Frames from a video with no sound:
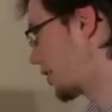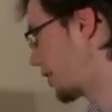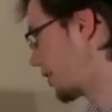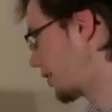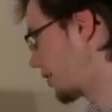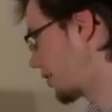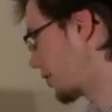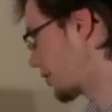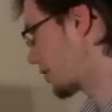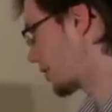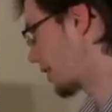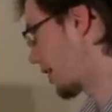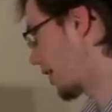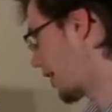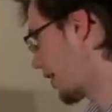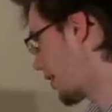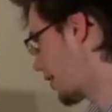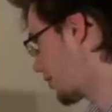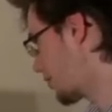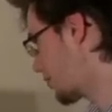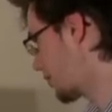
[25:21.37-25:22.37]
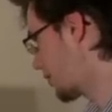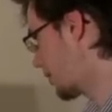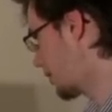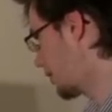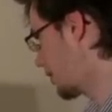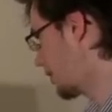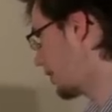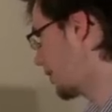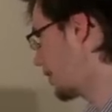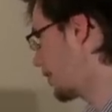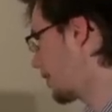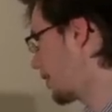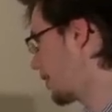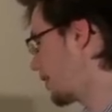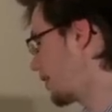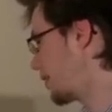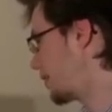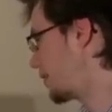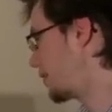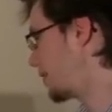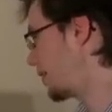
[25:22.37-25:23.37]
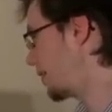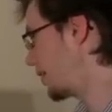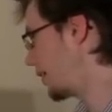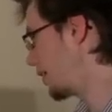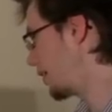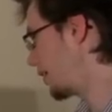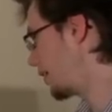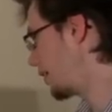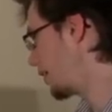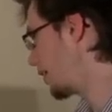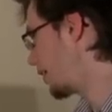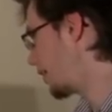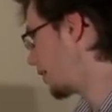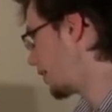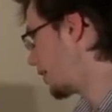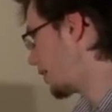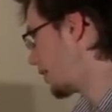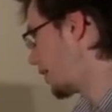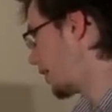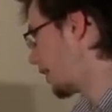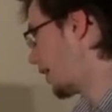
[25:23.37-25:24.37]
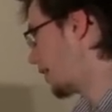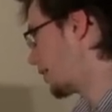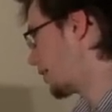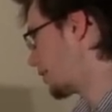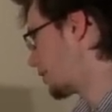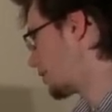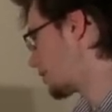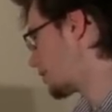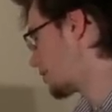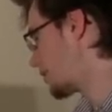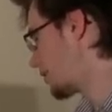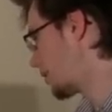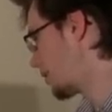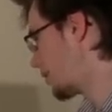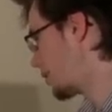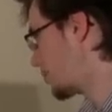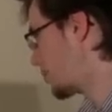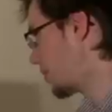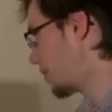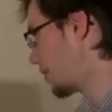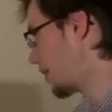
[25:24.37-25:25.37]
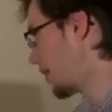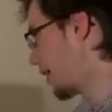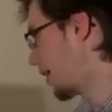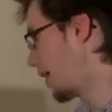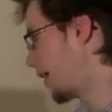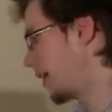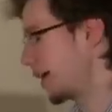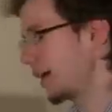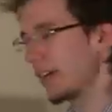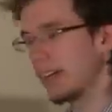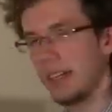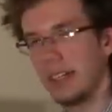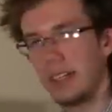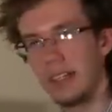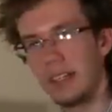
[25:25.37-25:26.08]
G goes to F, E, D, and then C, B, A.